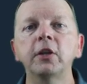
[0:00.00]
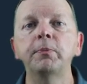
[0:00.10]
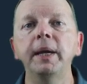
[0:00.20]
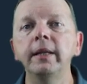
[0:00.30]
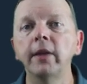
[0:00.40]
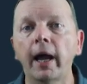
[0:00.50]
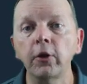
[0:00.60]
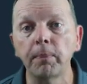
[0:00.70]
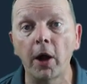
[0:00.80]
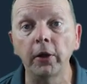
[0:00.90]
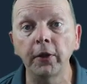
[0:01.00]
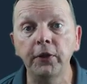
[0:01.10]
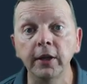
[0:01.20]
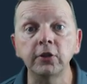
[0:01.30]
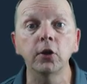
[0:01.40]
as being neither
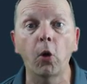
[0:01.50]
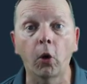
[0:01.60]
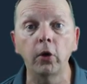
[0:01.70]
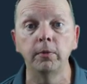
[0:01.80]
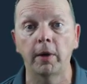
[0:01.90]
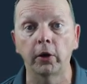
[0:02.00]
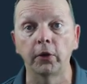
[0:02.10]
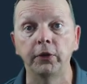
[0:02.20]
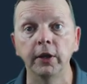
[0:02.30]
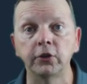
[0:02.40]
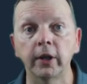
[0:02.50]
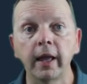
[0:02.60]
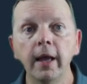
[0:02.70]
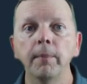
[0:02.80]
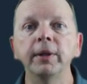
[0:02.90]
polytheistic or monotheistic,